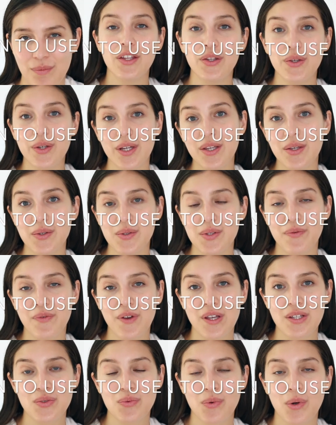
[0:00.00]
You can use a
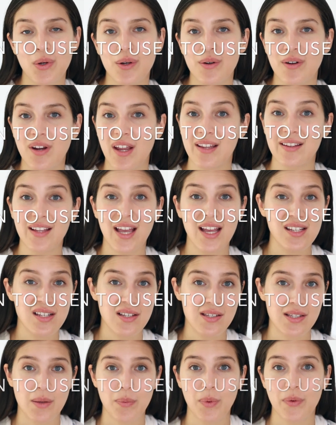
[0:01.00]
face roller in any
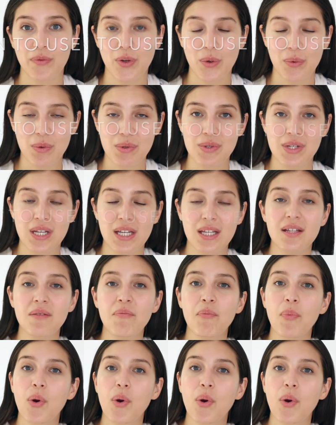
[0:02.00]
step of your routine.